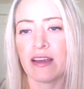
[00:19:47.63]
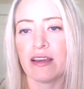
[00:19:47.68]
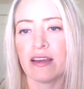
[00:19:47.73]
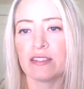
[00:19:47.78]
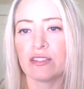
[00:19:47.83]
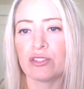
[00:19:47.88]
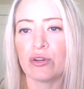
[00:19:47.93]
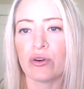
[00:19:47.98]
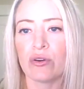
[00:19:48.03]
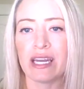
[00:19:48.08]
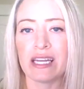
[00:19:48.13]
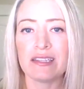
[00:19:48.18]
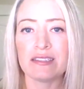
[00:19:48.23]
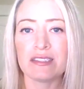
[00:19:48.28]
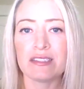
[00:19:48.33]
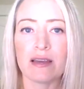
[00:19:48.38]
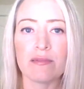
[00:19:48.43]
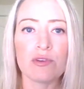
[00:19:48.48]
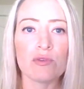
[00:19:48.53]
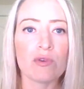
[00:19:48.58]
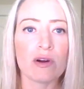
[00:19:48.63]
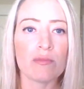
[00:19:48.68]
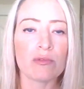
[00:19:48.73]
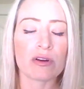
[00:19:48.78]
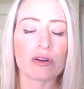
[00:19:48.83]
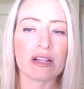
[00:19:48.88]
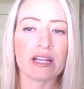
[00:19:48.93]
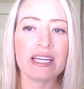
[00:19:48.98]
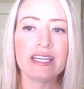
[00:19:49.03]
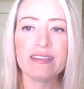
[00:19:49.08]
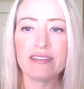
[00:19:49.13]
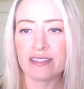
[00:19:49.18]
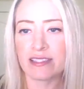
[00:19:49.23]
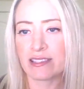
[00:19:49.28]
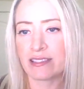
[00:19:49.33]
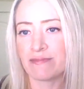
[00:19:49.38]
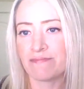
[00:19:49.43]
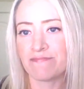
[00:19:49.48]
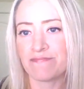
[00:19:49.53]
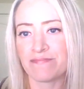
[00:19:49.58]
So anytime you want more
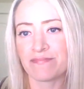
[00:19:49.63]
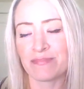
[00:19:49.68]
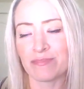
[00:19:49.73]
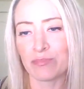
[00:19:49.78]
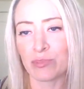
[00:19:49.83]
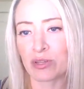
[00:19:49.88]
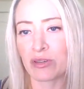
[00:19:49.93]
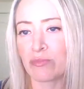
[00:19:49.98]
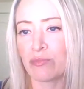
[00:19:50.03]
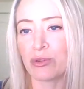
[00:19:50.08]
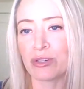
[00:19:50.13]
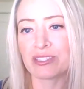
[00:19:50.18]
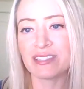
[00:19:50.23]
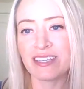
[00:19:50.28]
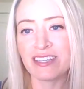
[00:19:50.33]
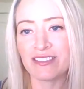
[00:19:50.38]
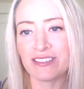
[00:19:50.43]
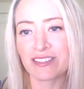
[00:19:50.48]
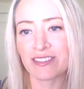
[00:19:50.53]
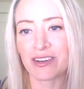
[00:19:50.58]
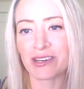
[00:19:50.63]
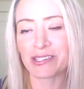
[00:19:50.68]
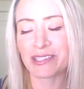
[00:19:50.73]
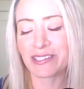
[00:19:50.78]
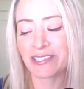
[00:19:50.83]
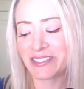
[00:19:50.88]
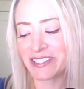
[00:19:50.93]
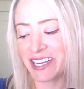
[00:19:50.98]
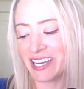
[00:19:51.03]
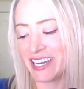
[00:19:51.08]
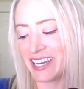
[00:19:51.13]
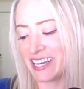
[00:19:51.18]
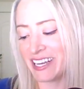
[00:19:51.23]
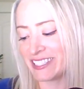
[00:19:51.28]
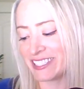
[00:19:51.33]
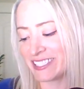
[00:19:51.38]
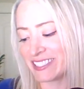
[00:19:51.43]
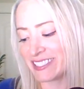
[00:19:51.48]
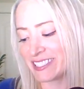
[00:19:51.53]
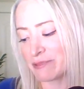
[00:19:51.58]
clients, book more sales calls.
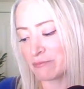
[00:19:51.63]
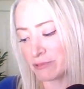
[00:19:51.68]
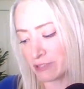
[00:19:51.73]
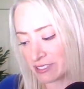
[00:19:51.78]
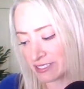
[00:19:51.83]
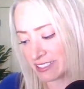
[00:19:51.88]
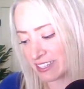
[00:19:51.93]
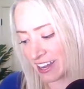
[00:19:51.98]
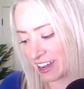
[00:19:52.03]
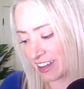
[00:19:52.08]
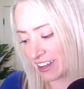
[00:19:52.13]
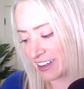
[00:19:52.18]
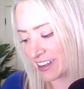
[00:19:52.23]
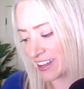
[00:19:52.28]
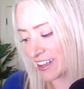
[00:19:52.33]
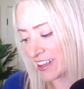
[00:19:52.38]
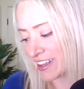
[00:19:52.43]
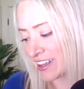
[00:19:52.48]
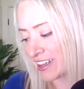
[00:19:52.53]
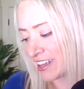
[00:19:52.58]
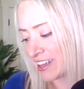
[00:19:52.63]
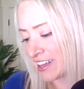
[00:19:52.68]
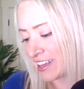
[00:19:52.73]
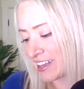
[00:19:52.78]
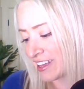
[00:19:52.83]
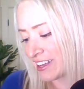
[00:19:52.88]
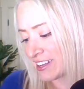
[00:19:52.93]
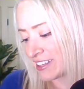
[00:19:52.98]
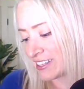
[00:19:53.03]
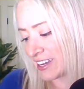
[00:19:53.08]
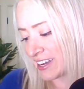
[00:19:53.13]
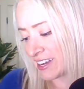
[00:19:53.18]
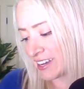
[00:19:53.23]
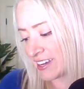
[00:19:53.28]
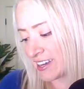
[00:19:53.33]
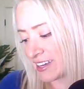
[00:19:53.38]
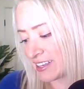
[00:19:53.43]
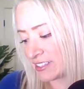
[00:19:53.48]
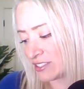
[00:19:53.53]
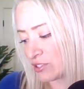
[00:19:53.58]
It's as simple as that.
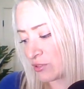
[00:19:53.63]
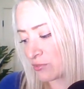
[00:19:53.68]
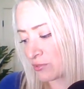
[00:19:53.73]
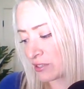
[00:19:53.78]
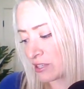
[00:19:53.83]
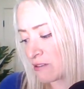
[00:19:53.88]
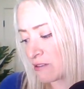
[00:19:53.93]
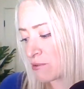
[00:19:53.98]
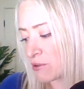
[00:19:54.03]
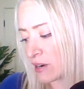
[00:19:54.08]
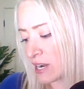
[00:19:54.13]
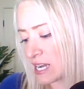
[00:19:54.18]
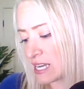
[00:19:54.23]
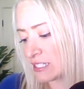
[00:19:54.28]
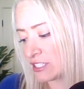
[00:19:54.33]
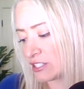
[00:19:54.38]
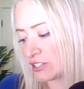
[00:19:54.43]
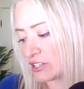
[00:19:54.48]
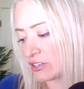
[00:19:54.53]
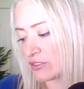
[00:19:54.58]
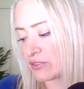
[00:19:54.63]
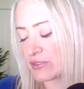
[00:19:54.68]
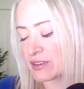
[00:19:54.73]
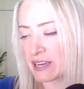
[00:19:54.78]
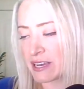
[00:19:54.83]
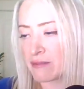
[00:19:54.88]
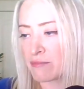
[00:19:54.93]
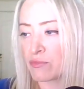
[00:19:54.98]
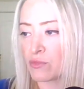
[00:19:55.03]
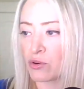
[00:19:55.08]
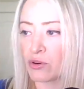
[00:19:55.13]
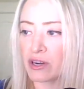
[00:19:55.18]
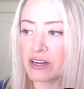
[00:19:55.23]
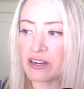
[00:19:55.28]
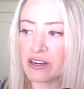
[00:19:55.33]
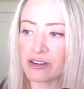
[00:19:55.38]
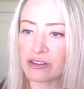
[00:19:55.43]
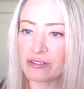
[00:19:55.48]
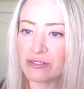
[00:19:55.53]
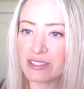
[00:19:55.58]
So really important to get more
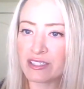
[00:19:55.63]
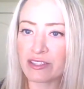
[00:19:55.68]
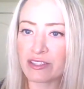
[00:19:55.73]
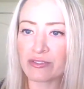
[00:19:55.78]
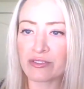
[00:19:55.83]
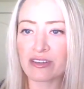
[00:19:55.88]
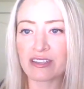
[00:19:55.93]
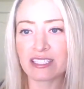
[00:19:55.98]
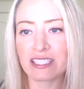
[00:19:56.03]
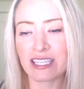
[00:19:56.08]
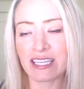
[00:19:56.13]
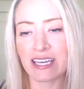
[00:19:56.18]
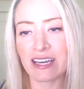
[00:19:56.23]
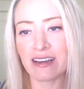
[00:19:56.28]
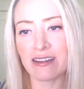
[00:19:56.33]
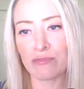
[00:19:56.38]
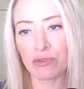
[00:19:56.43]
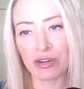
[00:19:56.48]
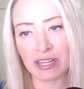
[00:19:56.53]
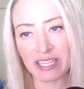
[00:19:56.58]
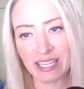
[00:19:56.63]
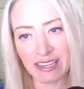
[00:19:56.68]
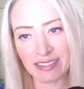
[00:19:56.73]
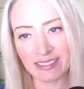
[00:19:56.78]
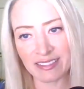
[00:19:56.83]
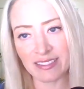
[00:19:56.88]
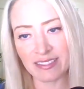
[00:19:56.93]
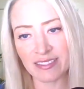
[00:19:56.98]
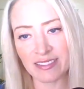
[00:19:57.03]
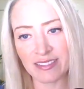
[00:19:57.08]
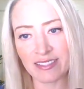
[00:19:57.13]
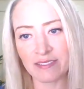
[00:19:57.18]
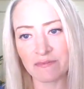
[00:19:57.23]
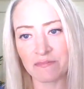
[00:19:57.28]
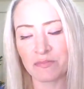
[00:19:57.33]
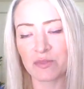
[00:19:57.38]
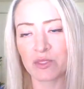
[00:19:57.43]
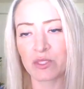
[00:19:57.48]
no's in order to get more yeses.